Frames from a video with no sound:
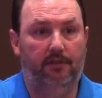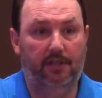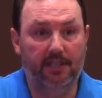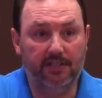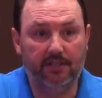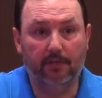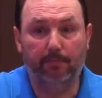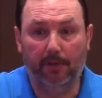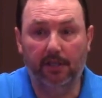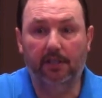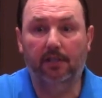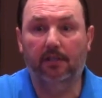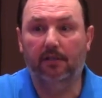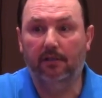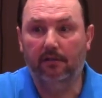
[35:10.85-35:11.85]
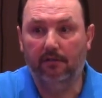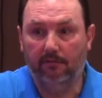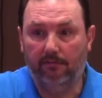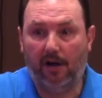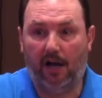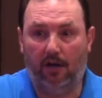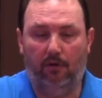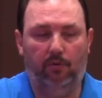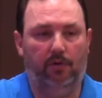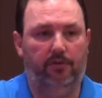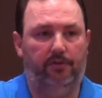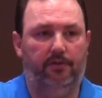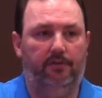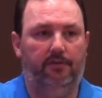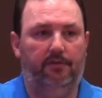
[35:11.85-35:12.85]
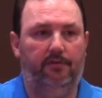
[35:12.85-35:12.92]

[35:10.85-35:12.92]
Disciplined followers.